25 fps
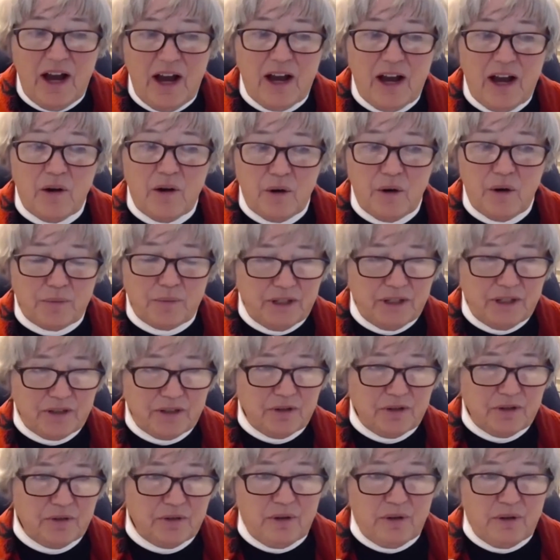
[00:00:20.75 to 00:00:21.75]
I hope that
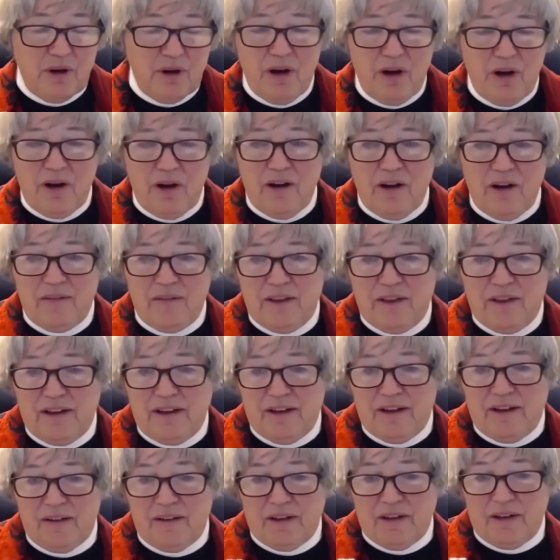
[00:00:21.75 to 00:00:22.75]
you all
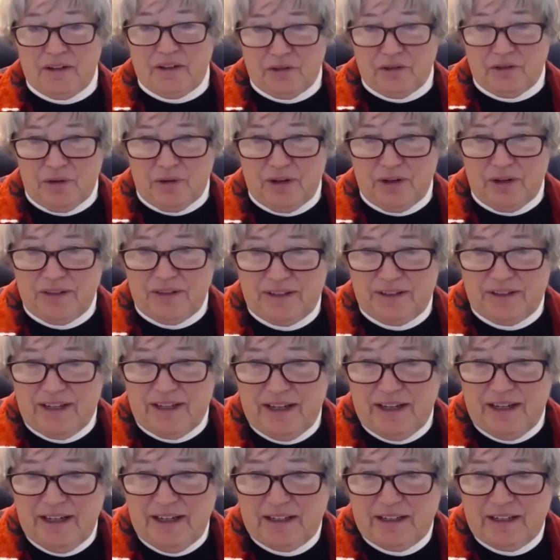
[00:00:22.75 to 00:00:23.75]
enjoy the
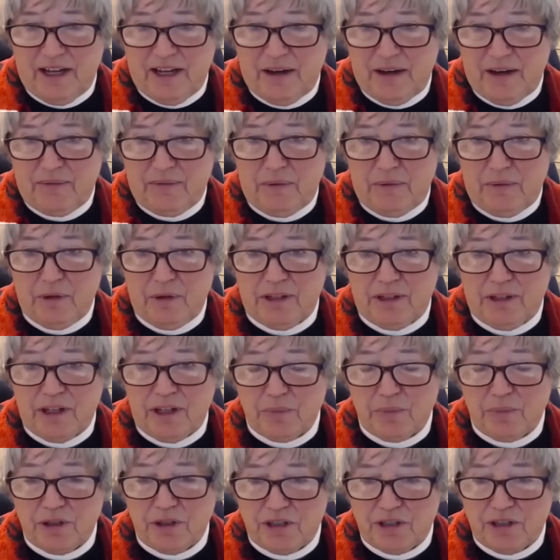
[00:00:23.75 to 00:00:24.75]
day. And I really
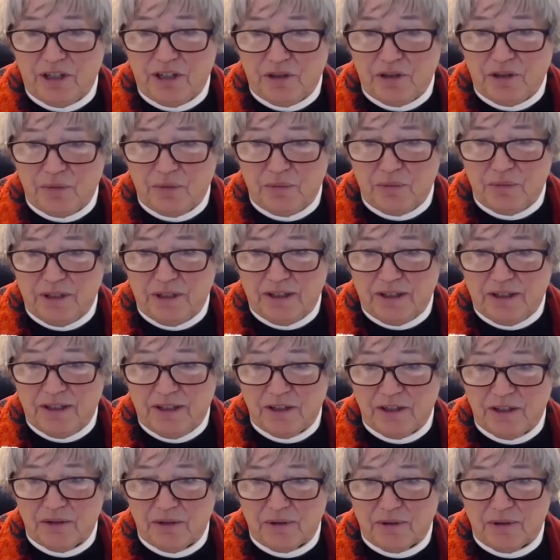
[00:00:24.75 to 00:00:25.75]
appreciate you being
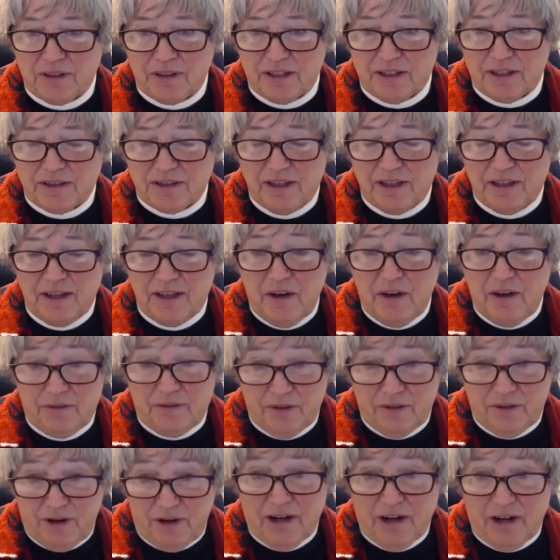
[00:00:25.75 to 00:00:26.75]
here with us
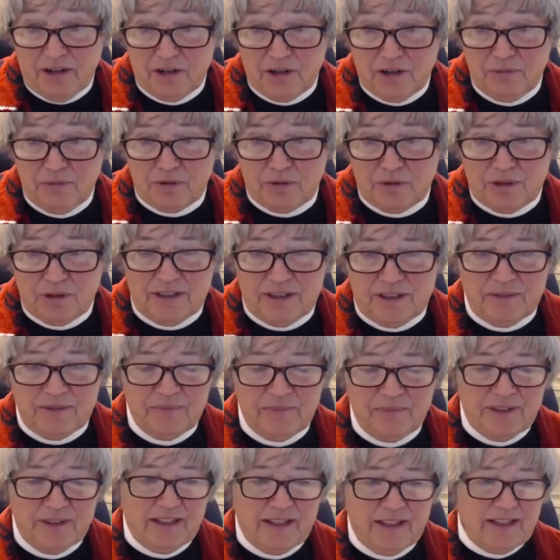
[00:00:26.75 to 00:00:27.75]
for our community.
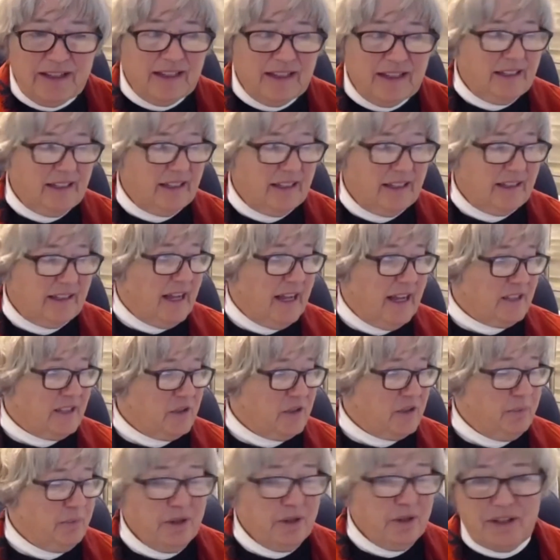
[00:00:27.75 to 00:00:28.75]
And in that
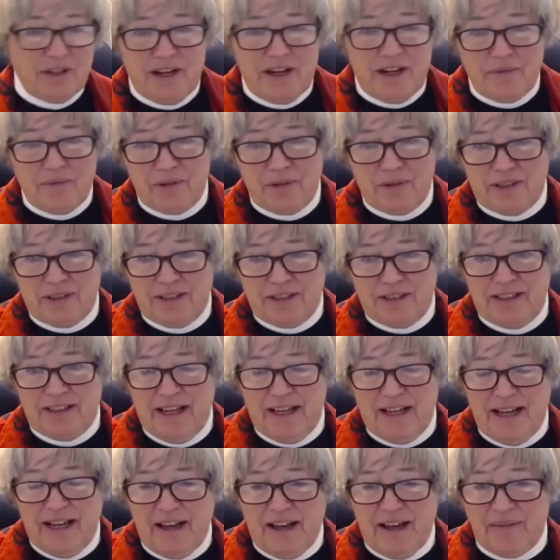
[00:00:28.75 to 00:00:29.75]
spirit, I'm really
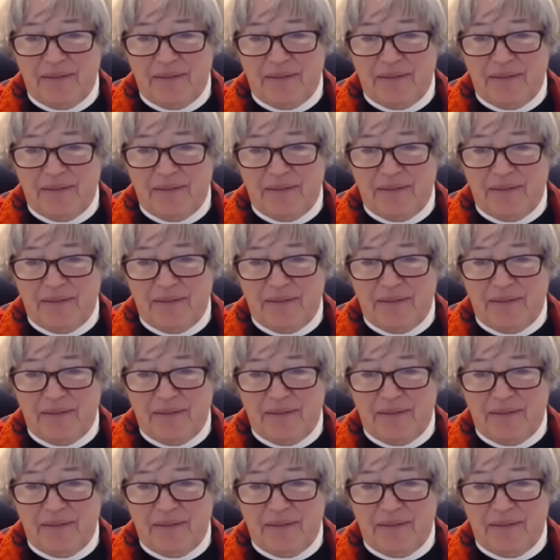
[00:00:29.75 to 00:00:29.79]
